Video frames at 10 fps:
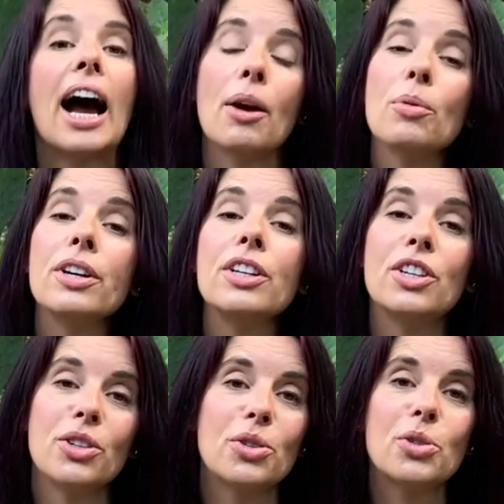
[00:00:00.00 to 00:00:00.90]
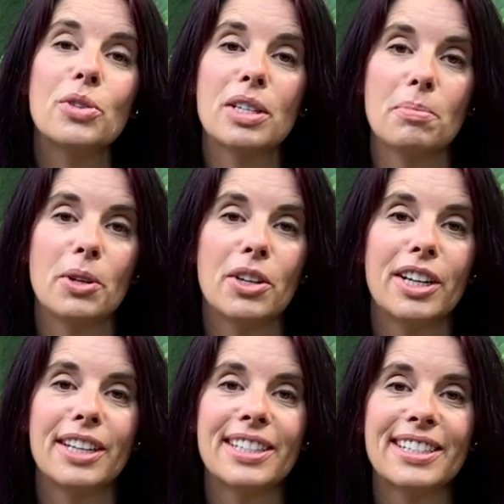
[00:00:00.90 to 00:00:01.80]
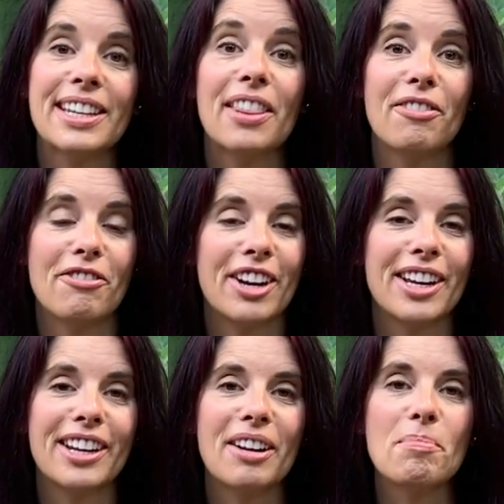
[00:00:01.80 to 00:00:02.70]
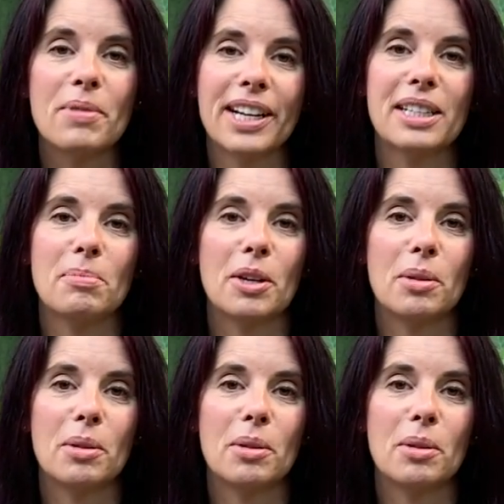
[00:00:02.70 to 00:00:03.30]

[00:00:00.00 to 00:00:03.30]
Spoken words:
I want you to experience the fun of plant spirit